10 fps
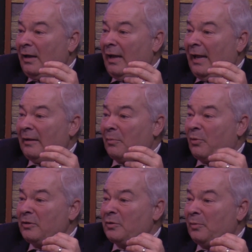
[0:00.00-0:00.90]
And the
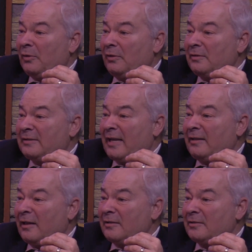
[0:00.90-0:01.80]
principal
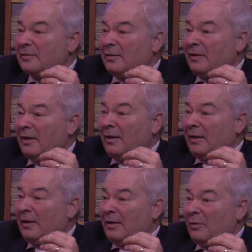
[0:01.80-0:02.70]
sent us,
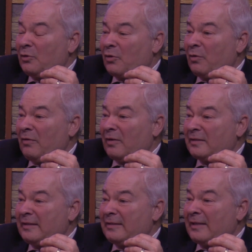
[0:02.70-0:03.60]
there were 3 of us,
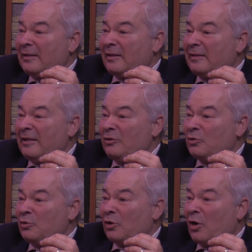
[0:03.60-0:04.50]
he sent to Dean
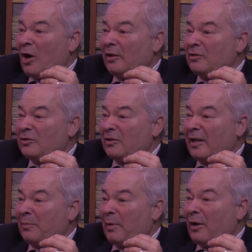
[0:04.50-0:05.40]
Junior College to
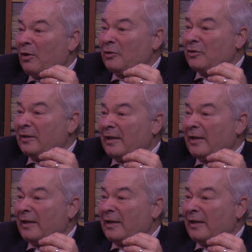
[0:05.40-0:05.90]
take biology and